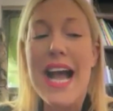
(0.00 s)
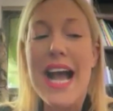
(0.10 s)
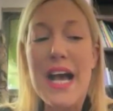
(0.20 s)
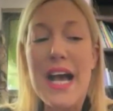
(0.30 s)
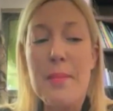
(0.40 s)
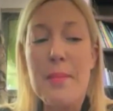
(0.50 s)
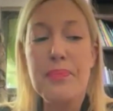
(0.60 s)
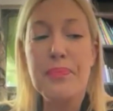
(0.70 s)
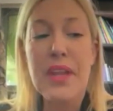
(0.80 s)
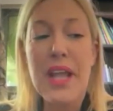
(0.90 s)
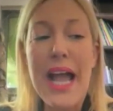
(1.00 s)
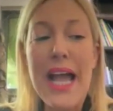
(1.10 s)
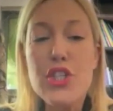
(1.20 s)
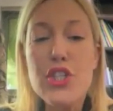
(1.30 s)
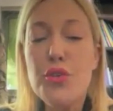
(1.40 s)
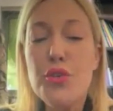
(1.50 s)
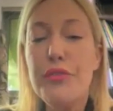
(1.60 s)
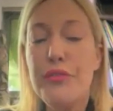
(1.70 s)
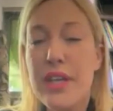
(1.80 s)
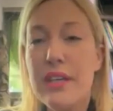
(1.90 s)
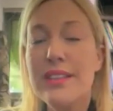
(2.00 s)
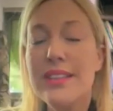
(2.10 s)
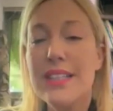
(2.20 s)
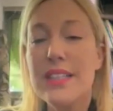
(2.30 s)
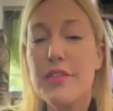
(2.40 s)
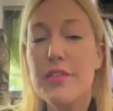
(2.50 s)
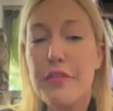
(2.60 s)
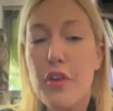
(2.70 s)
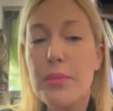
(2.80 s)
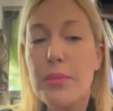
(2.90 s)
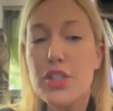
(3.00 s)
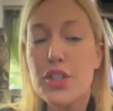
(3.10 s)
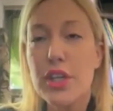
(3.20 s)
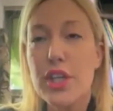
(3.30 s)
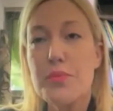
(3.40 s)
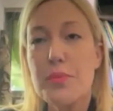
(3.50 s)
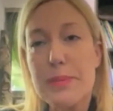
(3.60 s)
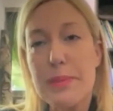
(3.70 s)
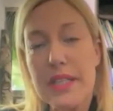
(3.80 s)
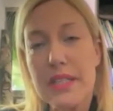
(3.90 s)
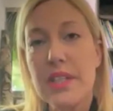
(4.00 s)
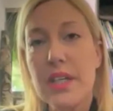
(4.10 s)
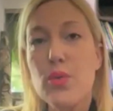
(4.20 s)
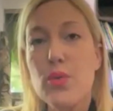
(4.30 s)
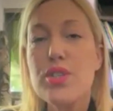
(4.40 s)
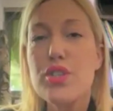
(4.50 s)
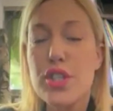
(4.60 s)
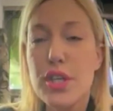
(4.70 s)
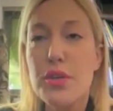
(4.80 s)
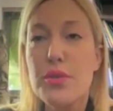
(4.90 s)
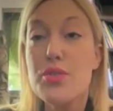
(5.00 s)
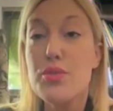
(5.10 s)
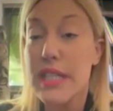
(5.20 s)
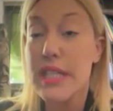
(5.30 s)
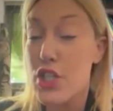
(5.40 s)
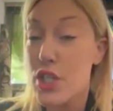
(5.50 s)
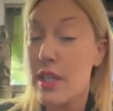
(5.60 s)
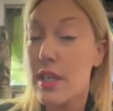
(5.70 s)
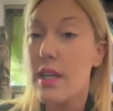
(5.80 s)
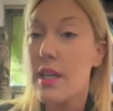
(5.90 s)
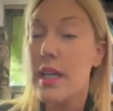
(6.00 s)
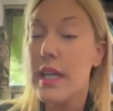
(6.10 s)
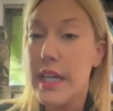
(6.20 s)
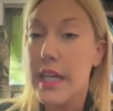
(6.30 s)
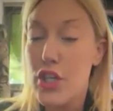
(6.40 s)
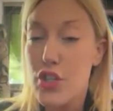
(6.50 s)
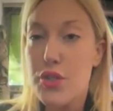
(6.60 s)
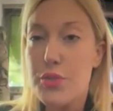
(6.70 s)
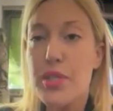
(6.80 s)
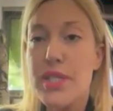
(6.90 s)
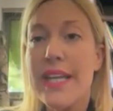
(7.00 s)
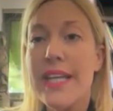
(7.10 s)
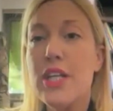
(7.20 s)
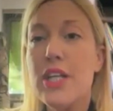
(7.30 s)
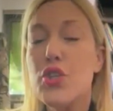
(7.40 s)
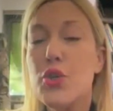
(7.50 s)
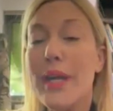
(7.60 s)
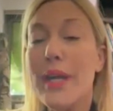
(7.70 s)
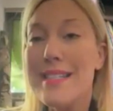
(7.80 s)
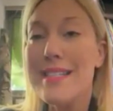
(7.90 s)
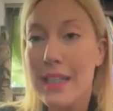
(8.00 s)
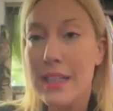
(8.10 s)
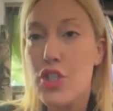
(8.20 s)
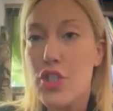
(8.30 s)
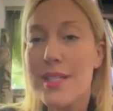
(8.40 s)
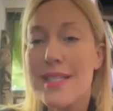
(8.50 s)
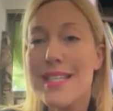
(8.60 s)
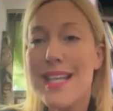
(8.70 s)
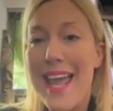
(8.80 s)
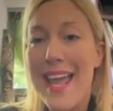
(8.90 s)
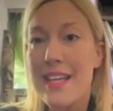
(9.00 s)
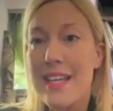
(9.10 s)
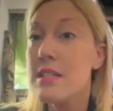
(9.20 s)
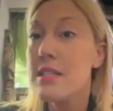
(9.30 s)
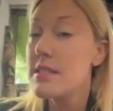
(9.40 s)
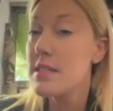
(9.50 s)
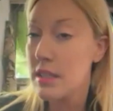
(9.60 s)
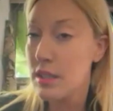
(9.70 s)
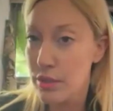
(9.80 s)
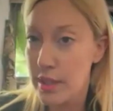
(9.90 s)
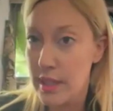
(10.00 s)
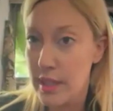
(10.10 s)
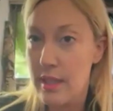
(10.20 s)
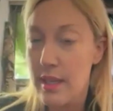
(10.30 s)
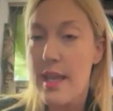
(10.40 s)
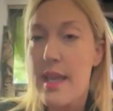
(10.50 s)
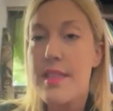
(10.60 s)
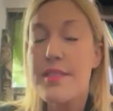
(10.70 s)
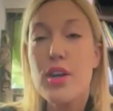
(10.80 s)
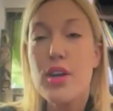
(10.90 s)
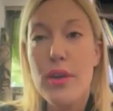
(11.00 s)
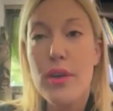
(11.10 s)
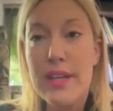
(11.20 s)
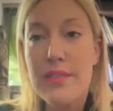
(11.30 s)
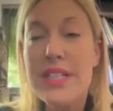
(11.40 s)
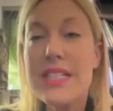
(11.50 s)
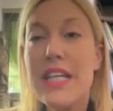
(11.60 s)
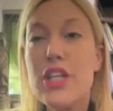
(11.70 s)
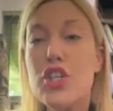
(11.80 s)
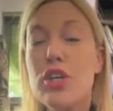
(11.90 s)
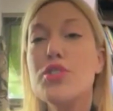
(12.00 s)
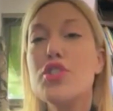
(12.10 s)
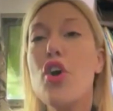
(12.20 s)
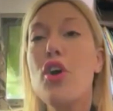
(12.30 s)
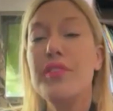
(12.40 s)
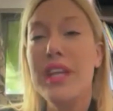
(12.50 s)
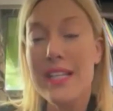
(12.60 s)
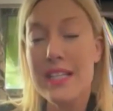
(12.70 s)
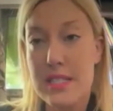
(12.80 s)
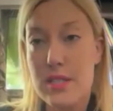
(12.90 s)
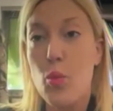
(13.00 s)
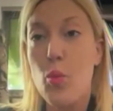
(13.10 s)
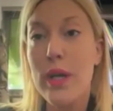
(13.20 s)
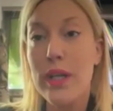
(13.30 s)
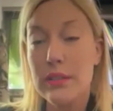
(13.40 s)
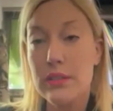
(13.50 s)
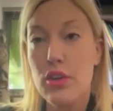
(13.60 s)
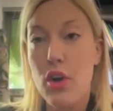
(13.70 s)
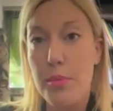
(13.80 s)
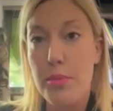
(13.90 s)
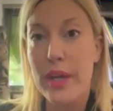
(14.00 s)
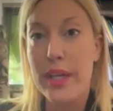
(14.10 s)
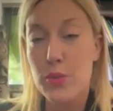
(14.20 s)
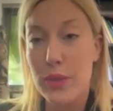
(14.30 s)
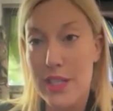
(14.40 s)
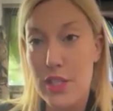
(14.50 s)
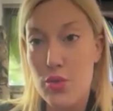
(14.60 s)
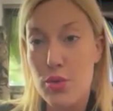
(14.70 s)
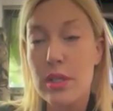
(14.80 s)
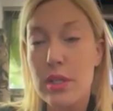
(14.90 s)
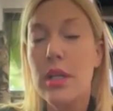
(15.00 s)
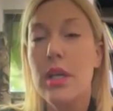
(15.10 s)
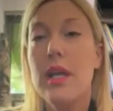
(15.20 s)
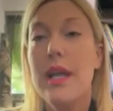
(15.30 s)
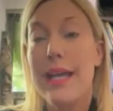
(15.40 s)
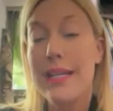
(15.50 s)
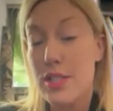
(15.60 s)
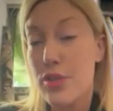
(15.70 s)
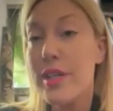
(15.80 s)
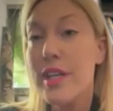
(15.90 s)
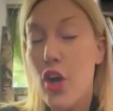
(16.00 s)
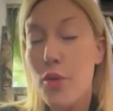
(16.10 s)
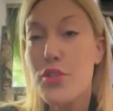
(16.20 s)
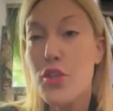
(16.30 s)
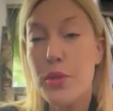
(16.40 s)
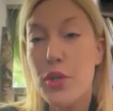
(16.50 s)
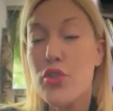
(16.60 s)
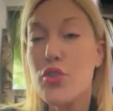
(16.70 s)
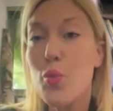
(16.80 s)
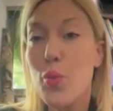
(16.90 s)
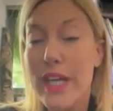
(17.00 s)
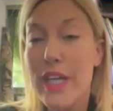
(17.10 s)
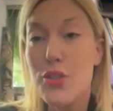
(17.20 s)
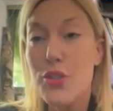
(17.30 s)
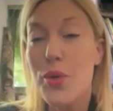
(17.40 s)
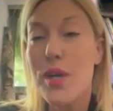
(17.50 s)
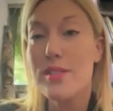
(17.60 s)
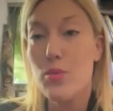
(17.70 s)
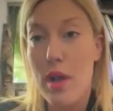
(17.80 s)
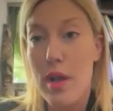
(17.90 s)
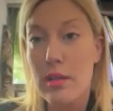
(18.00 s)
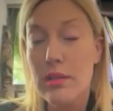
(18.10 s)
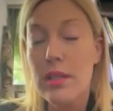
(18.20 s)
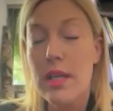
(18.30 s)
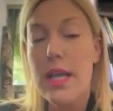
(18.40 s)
I do feel that from the Turkish perspective, there are also geostrategic issues pertaining to intelligence and security that are relevant in terms of its will to cooperate with Israel. And I certainly hope so, because we do as well.